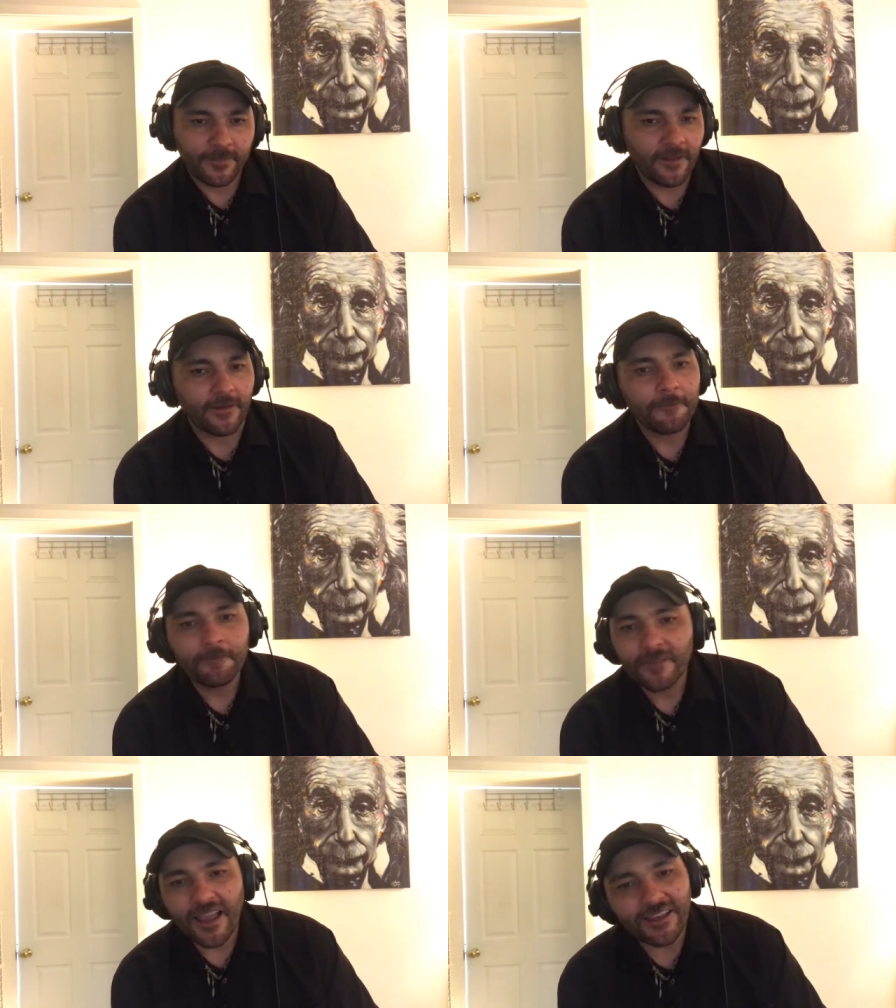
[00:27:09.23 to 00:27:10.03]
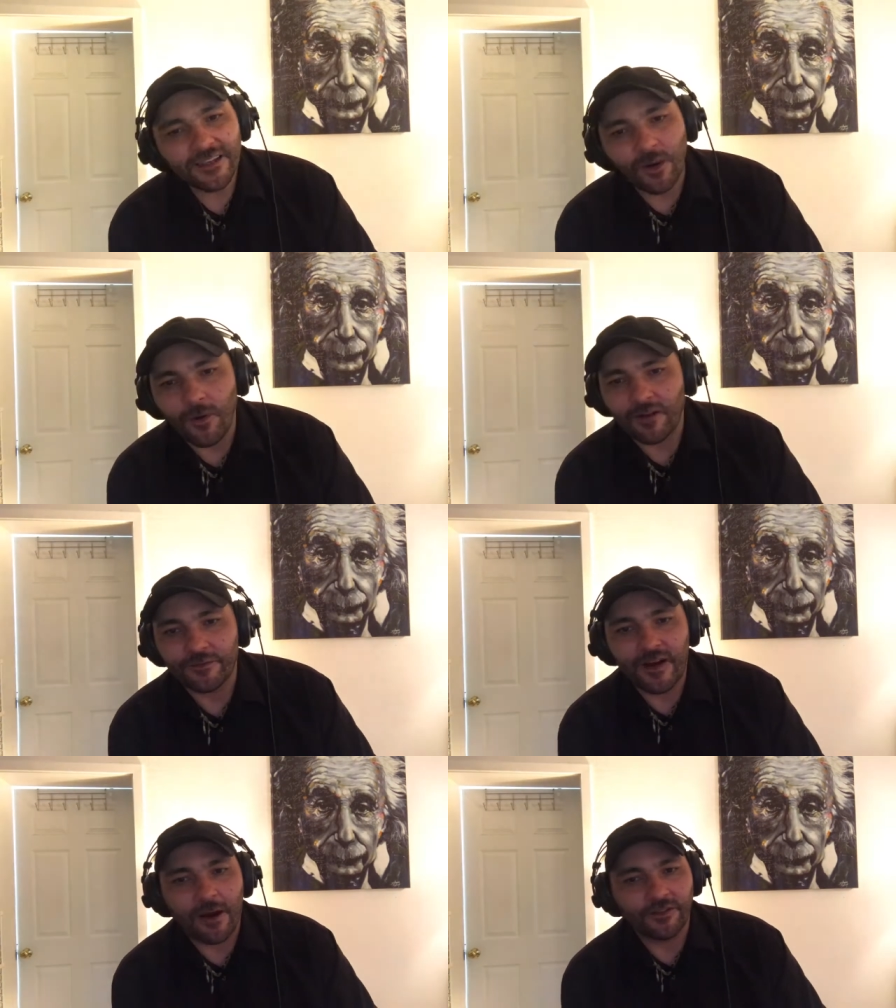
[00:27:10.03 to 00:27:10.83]
Look, I could go on
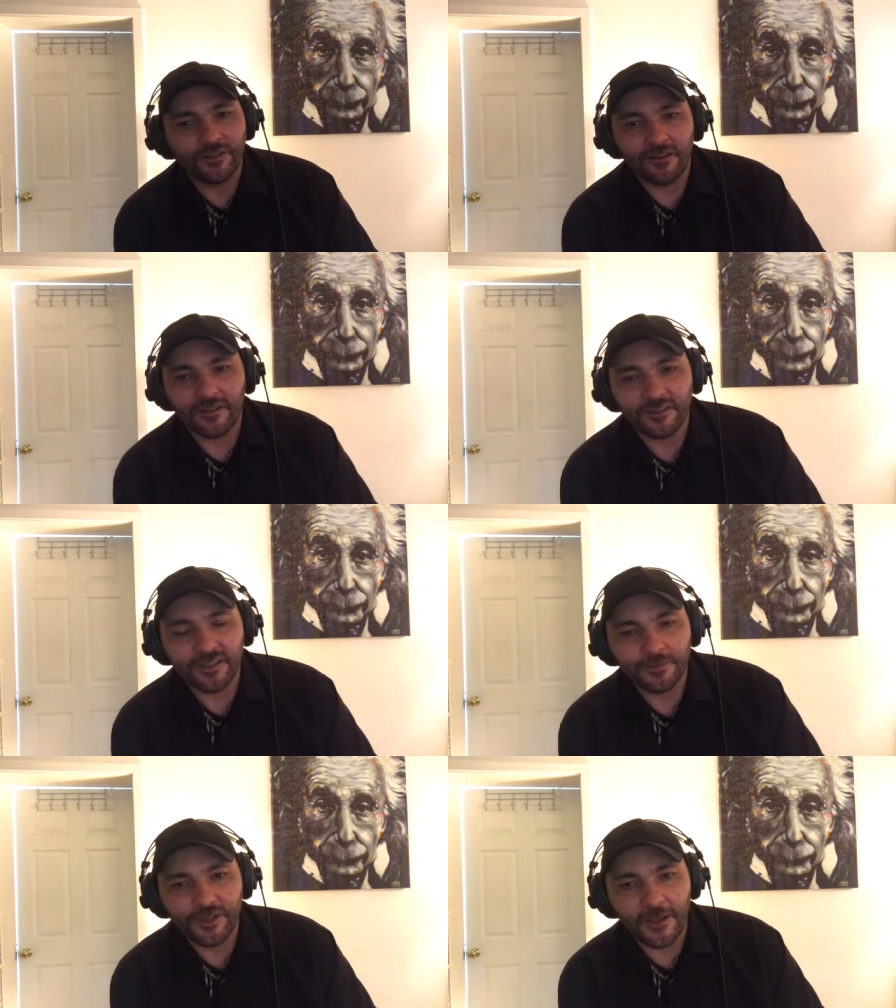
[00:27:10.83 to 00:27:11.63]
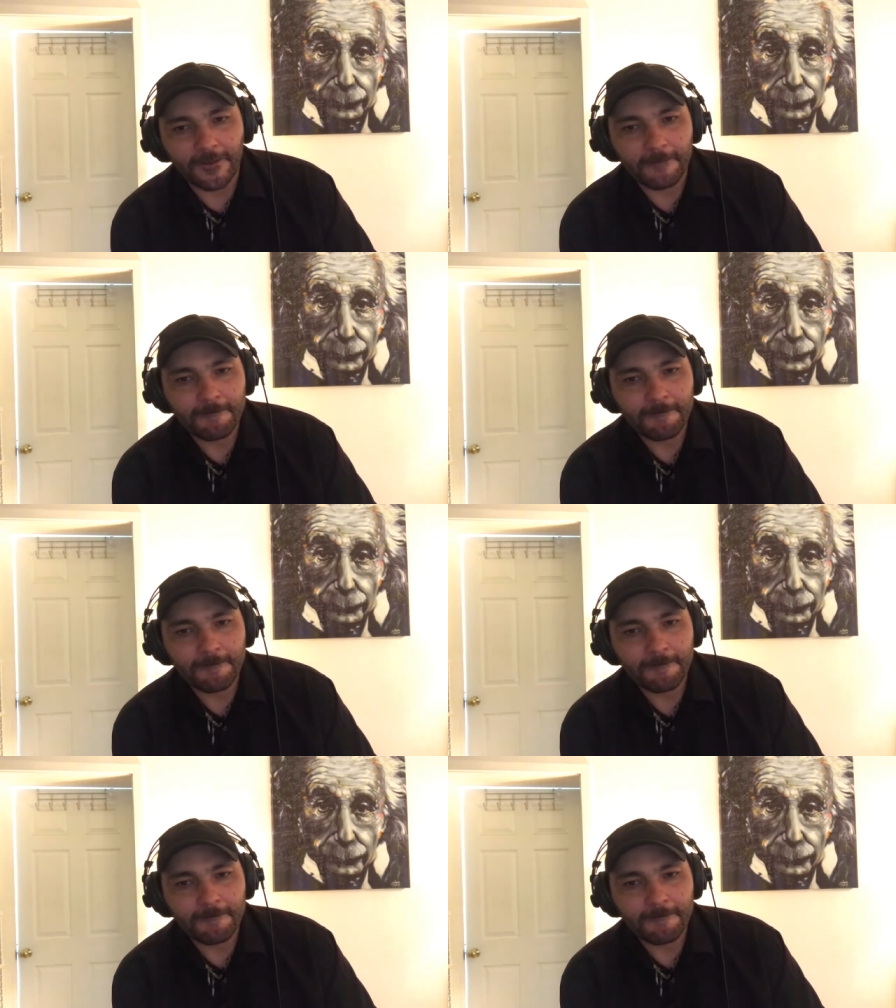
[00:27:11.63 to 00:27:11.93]
for hours on this subject,